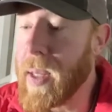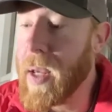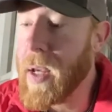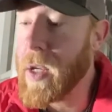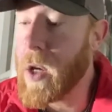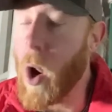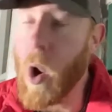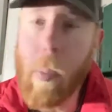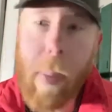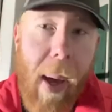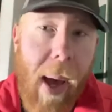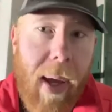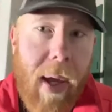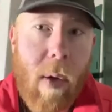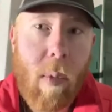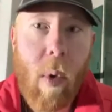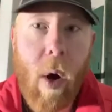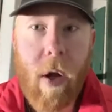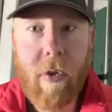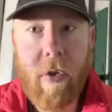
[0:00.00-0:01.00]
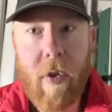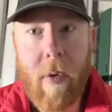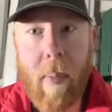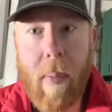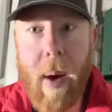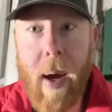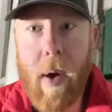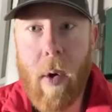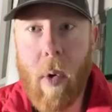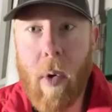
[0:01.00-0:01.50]
go back and watch some
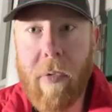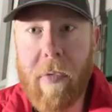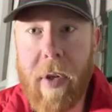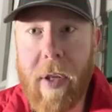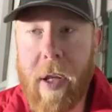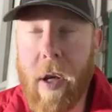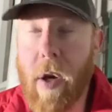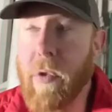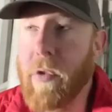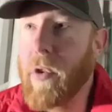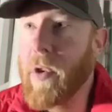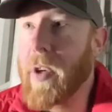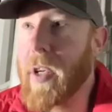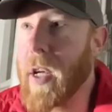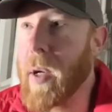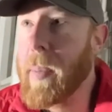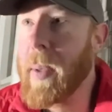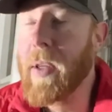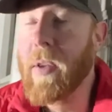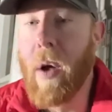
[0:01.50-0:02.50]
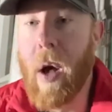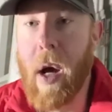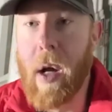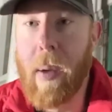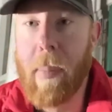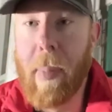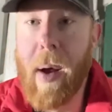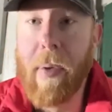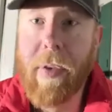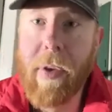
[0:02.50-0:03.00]
of my old videos. You'll hear me
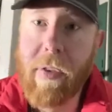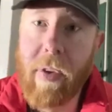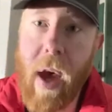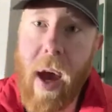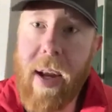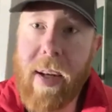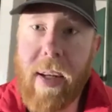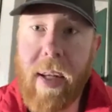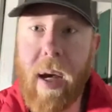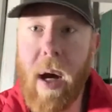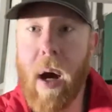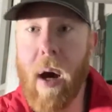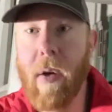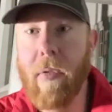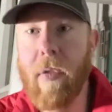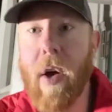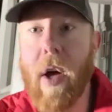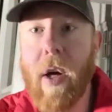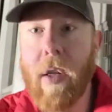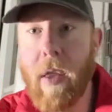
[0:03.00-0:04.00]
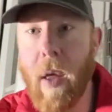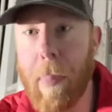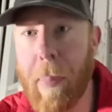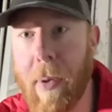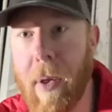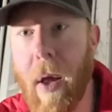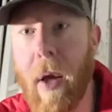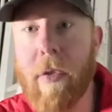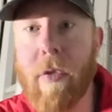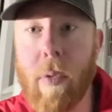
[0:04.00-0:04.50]
talk about this idea of a
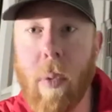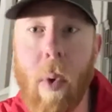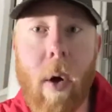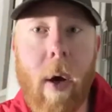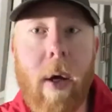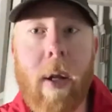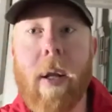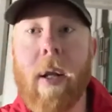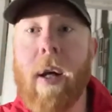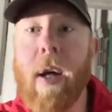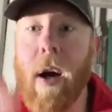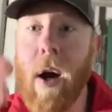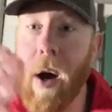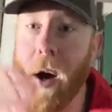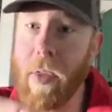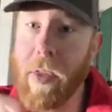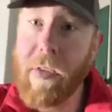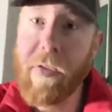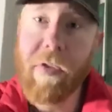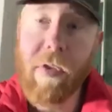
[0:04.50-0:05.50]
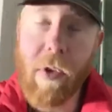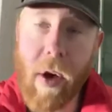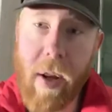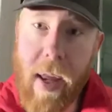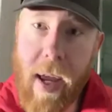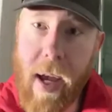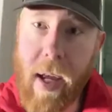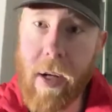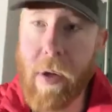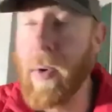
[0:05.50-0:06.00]
+1 on the
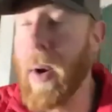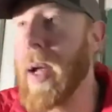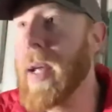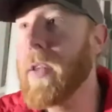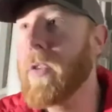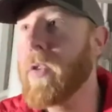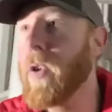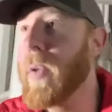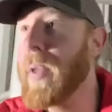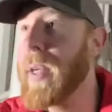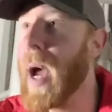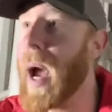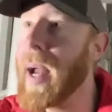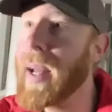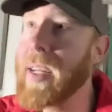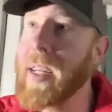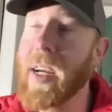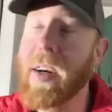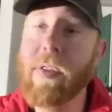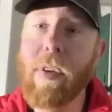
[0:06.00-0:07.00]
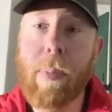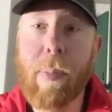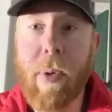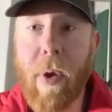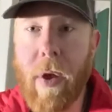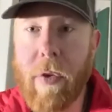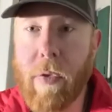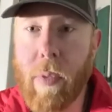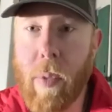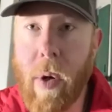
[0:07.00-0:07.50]
front end, right? So the idea of the
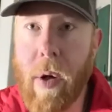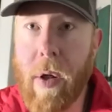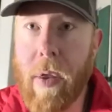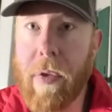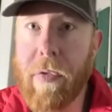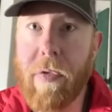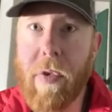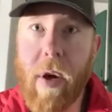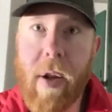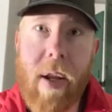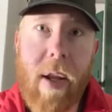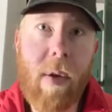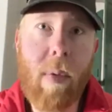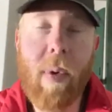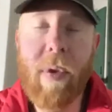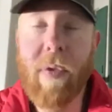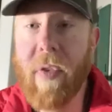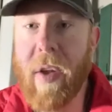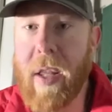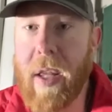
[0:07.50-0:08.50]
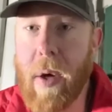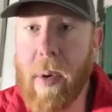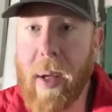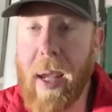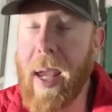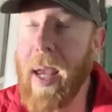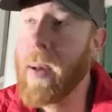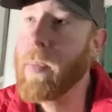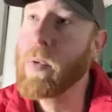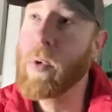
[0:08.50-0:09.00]
+1 on the front end with video
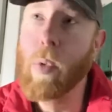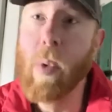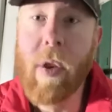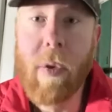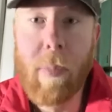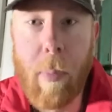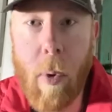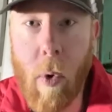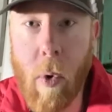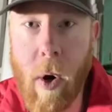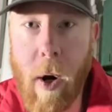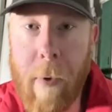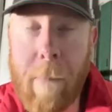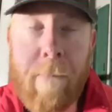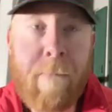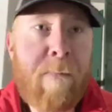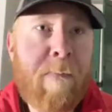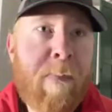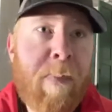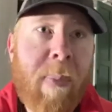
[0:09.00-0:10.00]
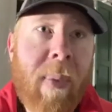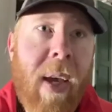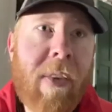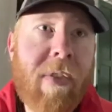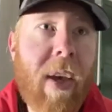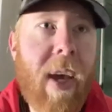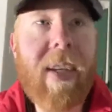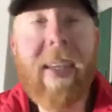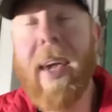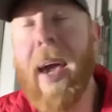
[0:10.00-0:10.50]
games or with porn
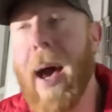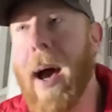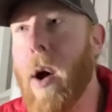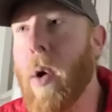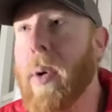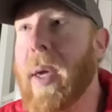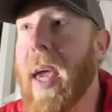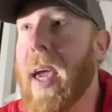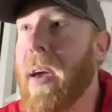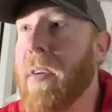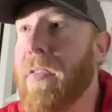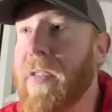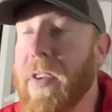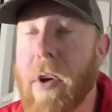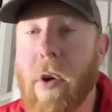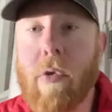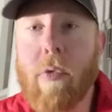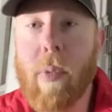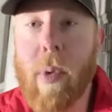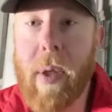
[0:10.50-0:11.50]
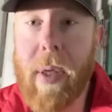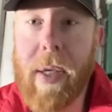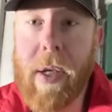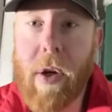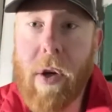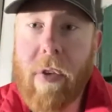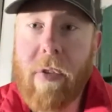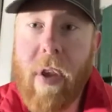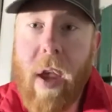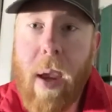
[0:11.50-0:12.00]
is that, yeah, okay, it feels really
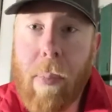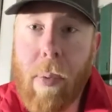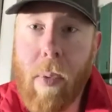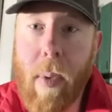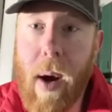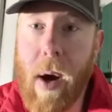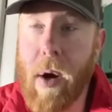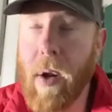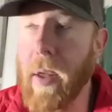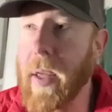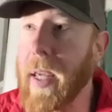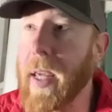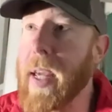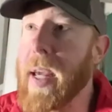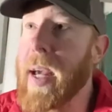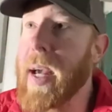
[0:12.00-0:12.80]
good temporarily,